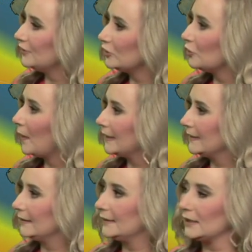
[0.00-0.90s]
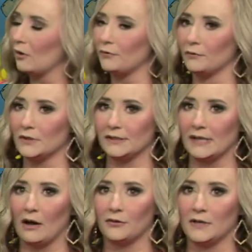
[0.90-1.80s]
situating itself over the
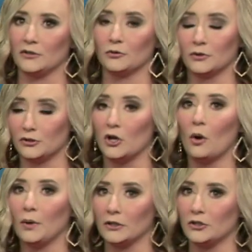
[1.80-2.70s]
southeast, so it's going